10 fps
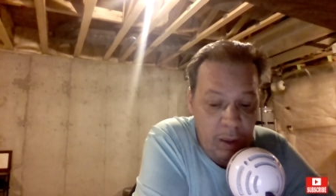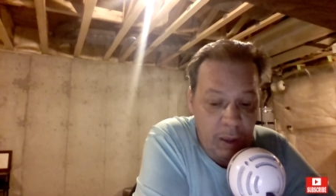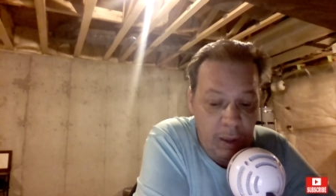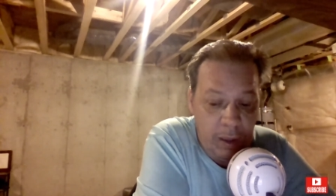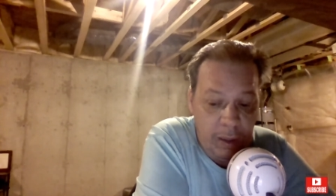
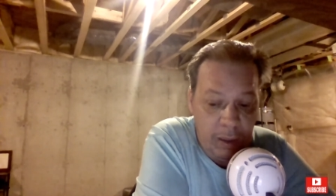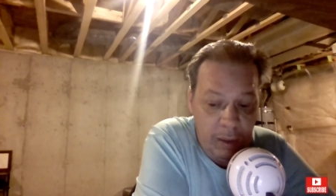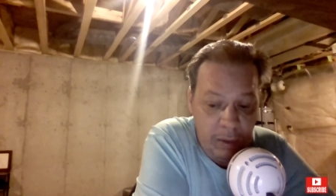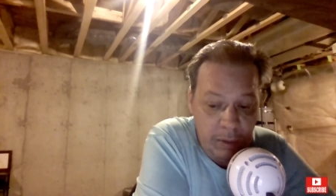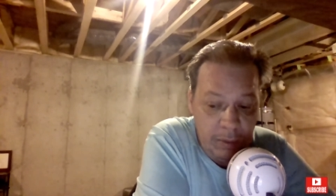
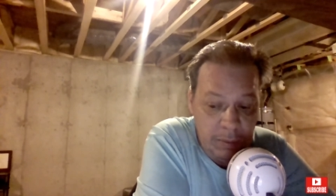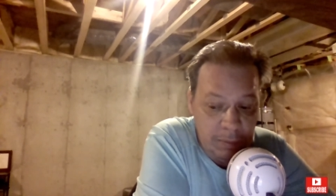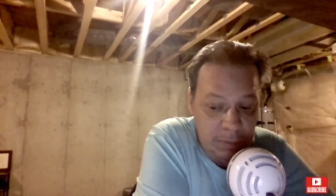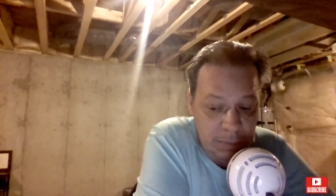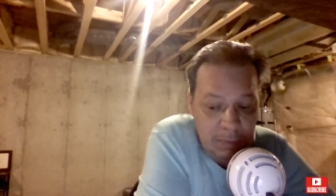And
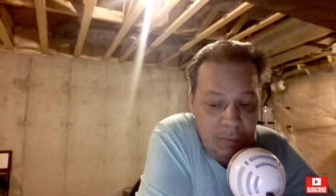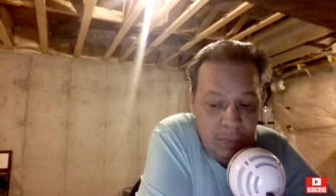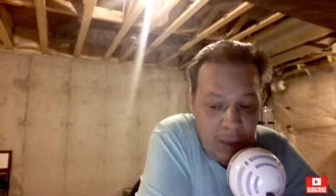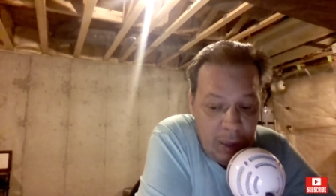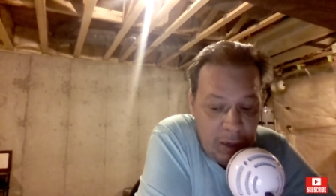
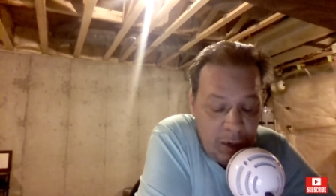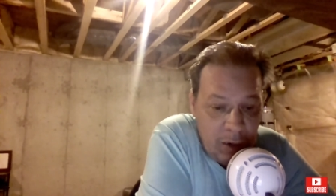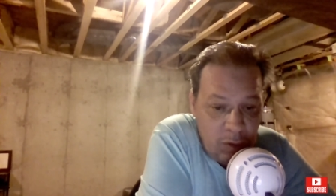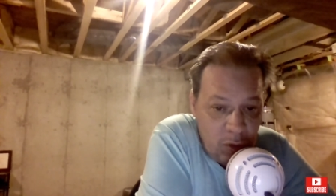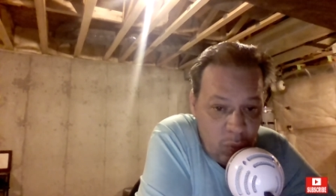I, I
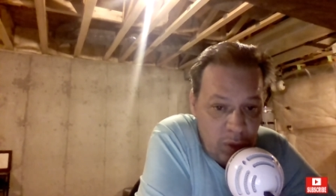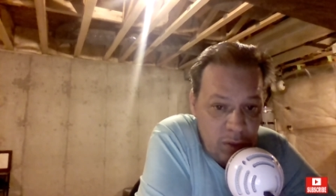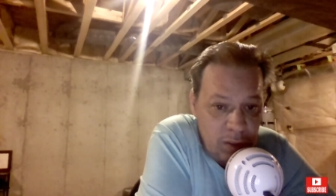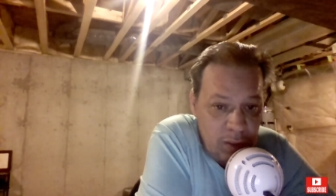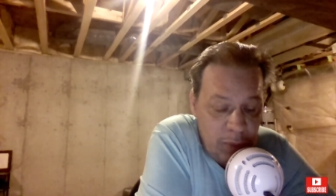don't know what
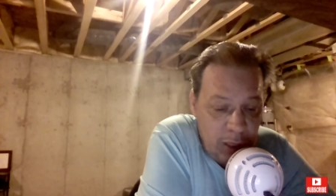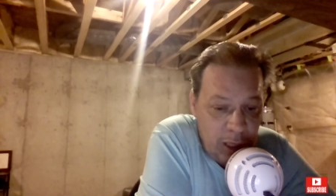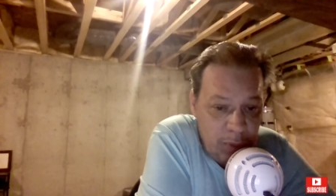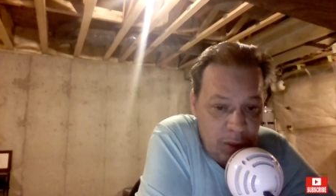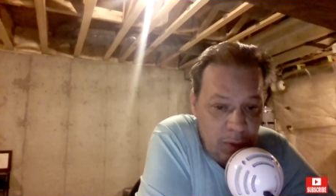it's going to be.
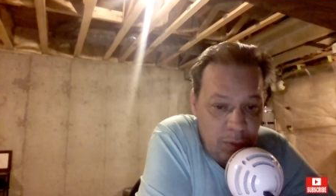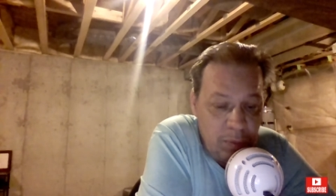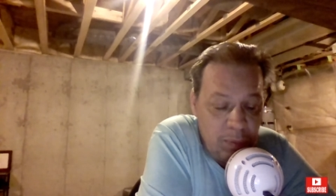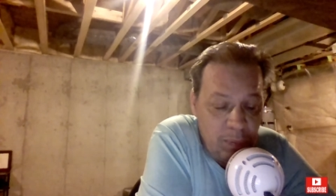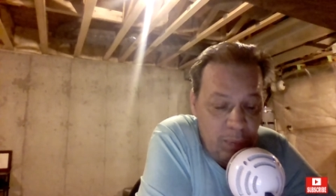I mean,
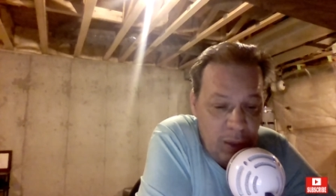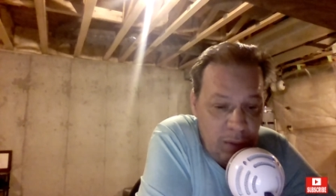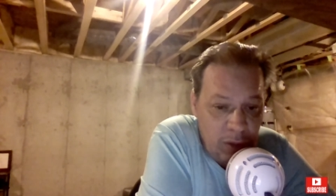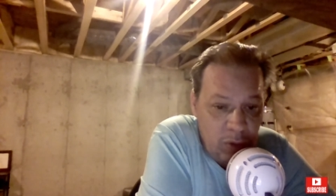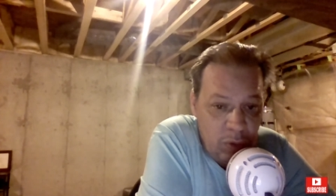if
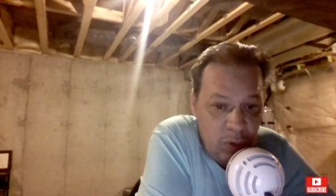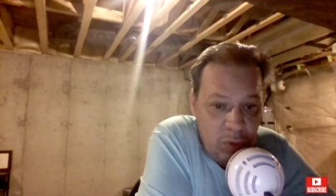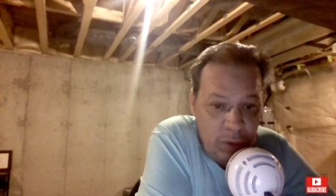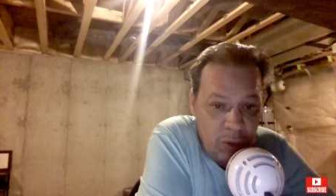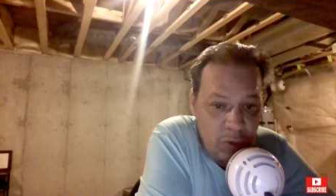they do the
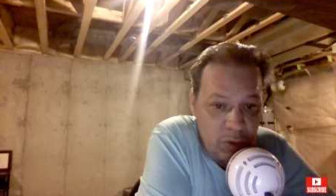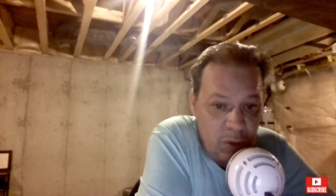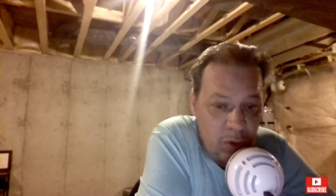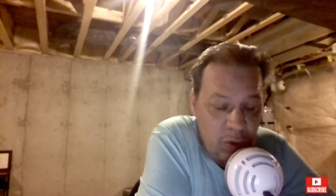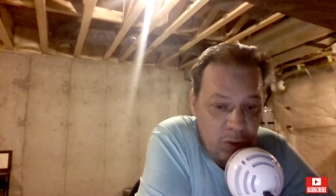two thousand
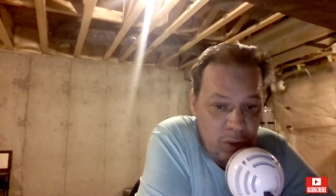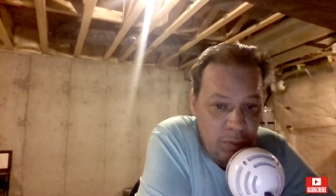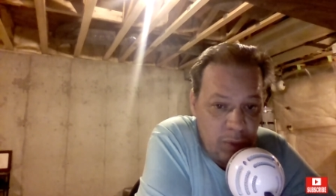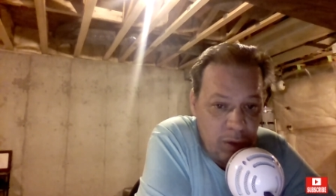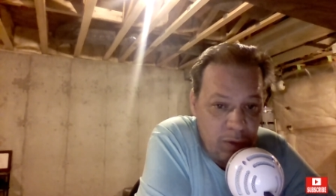dollars a
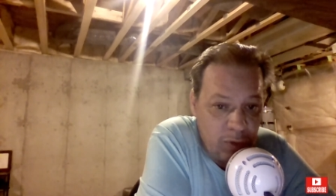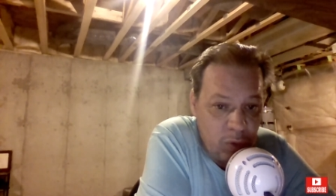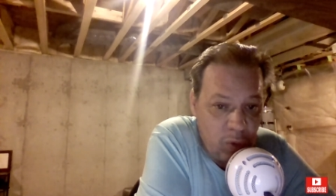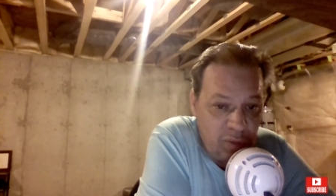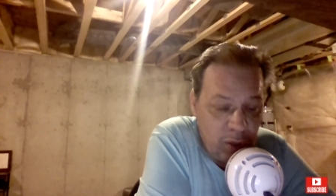month for
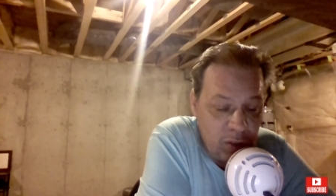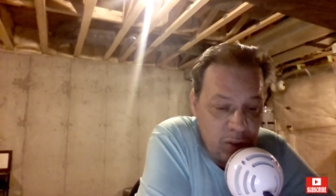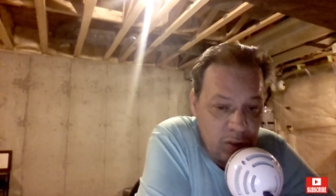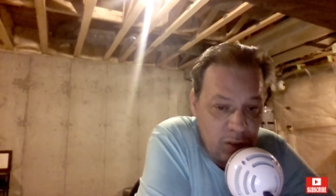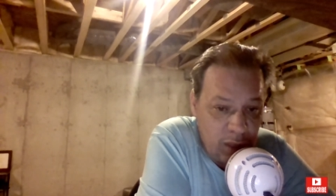twelve
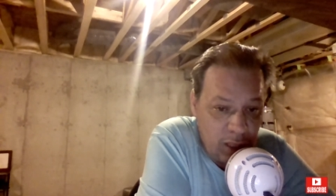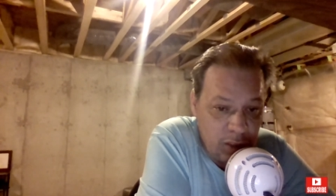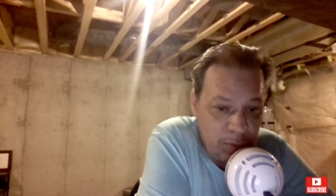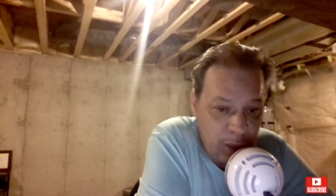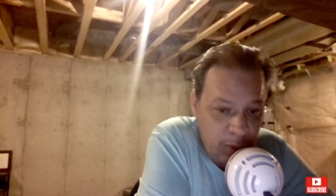months, it's that's
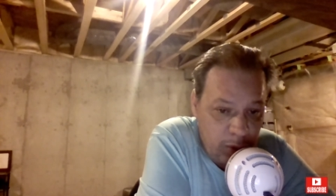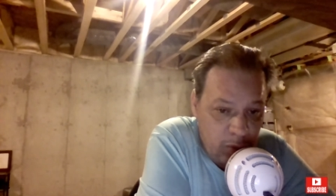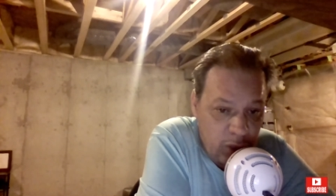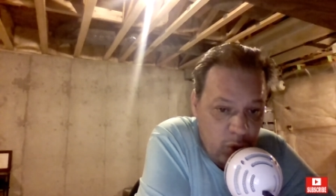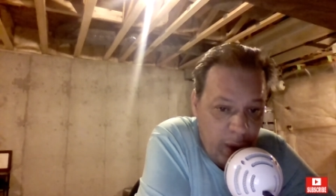gonna be, be
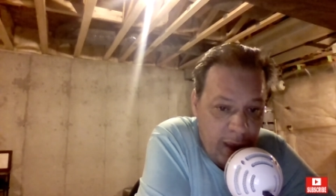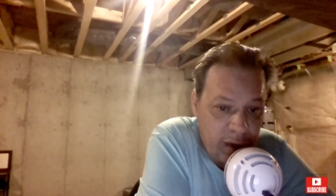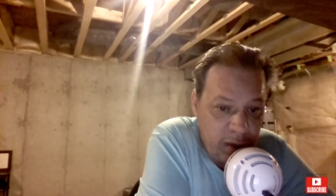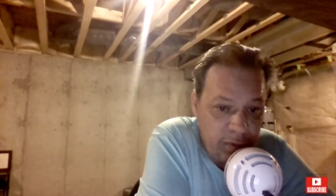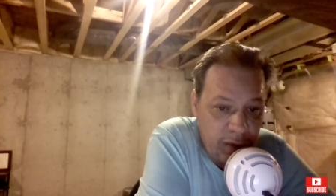
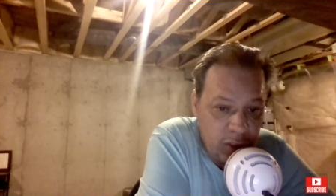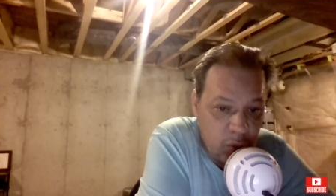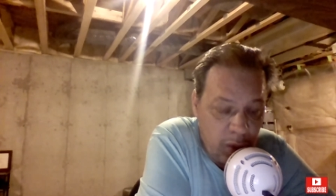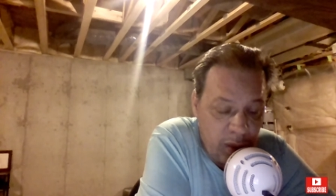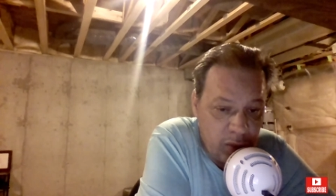retroactive as
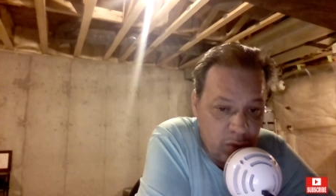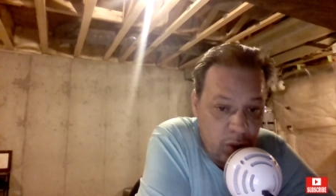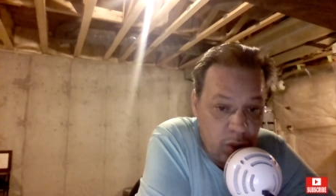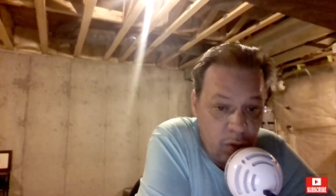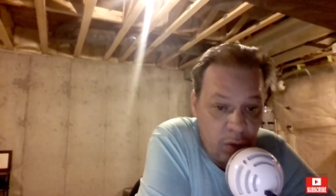well as
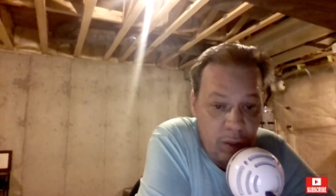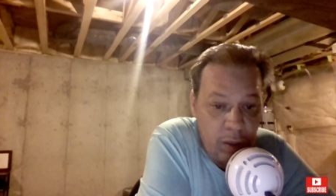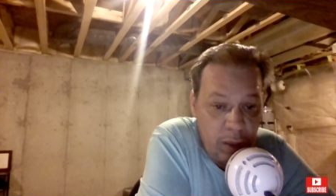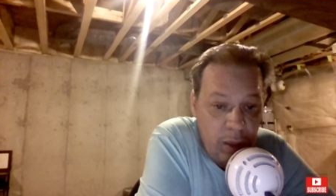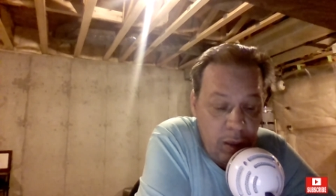
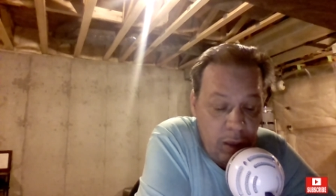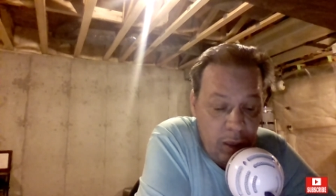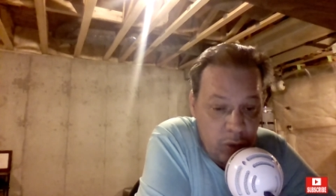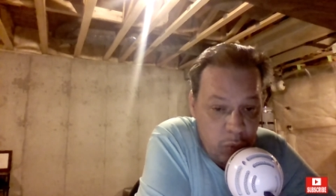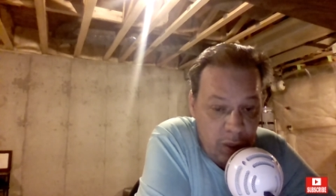recurring,
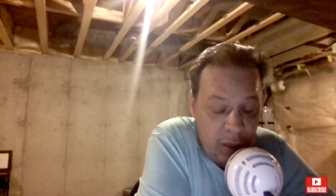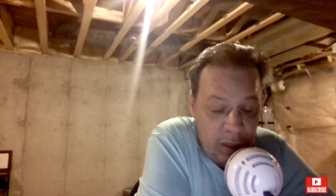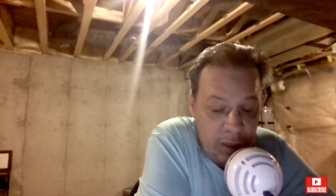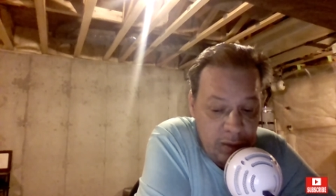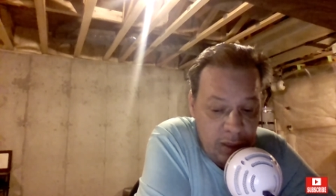as well
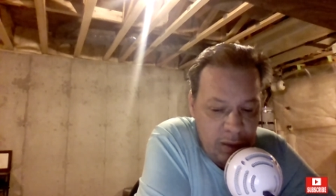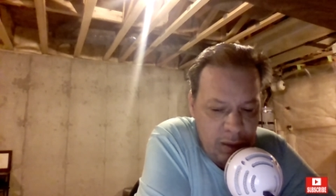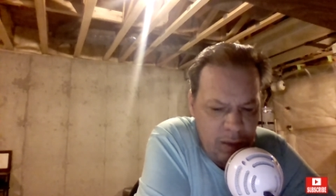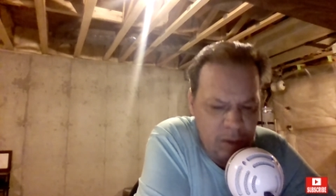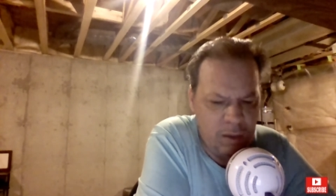as I
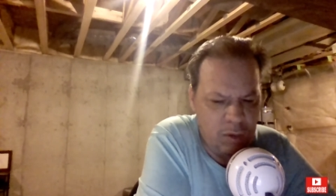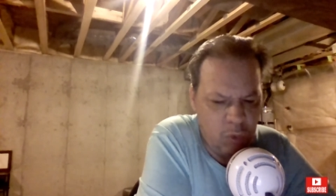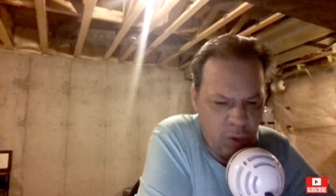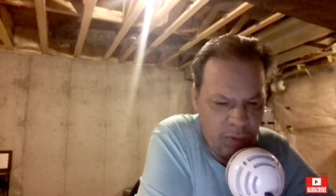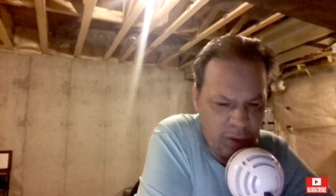think the
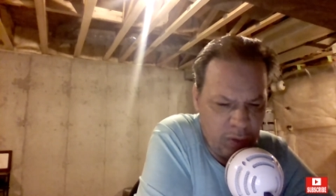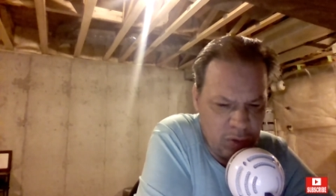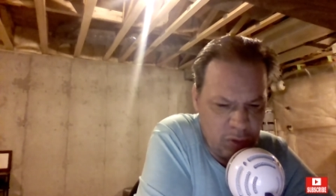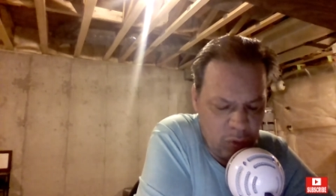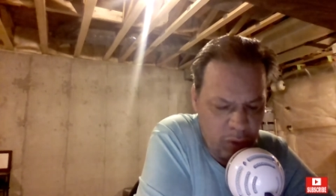twelve
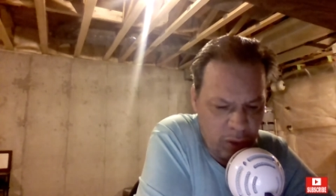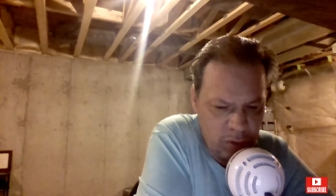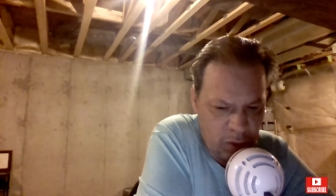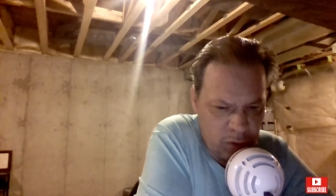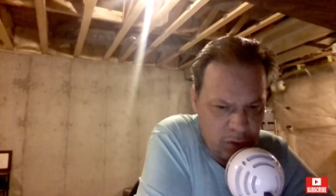thousand two thousand
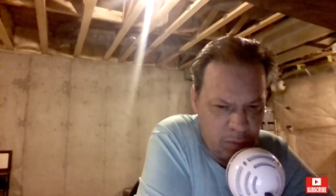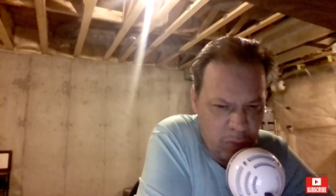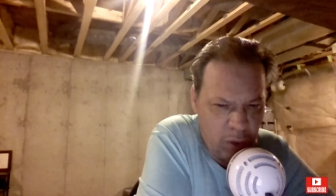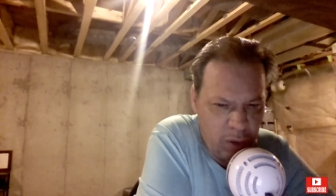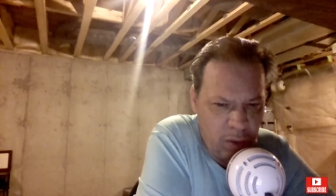dollars a
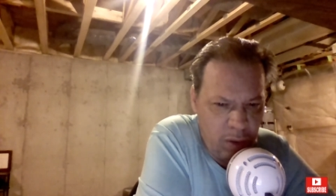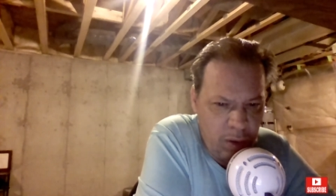month